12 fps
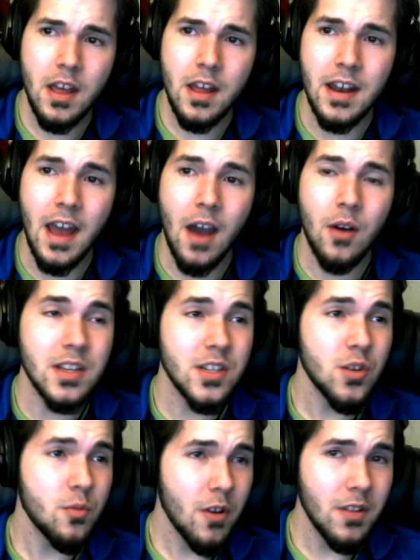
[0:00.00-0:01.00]
Now,
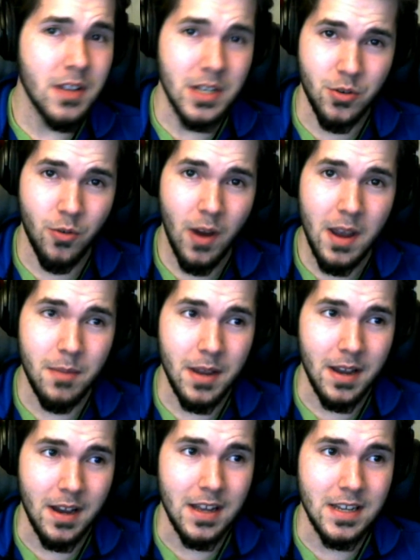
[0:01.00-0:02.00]
Azumarill is great
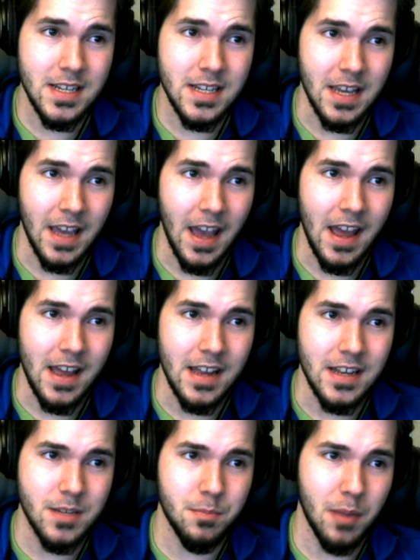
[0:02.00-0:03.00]
because he
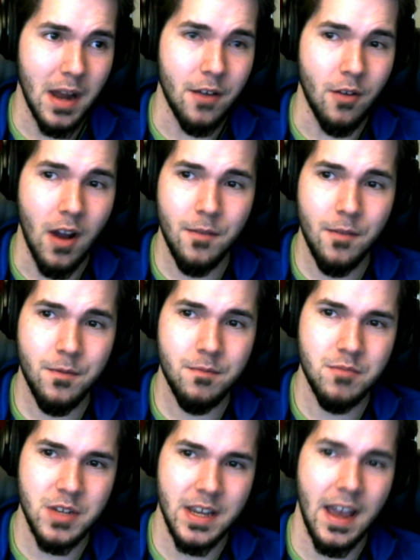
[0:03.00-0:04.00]
has Play Rough
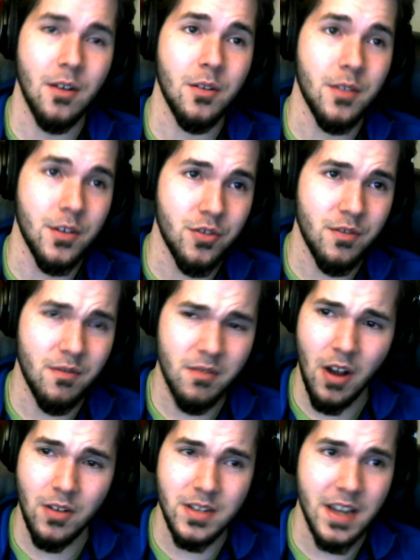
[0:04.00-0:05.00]
to counter the
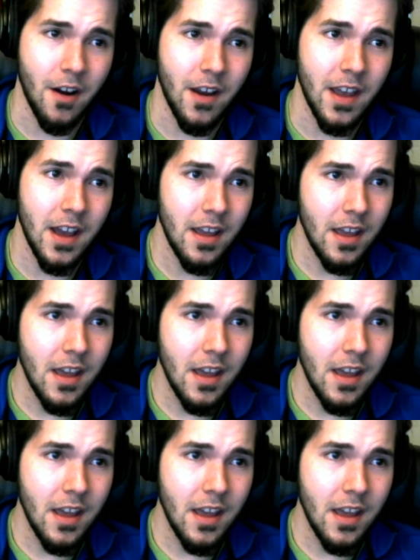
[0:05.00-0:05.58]
Altaria.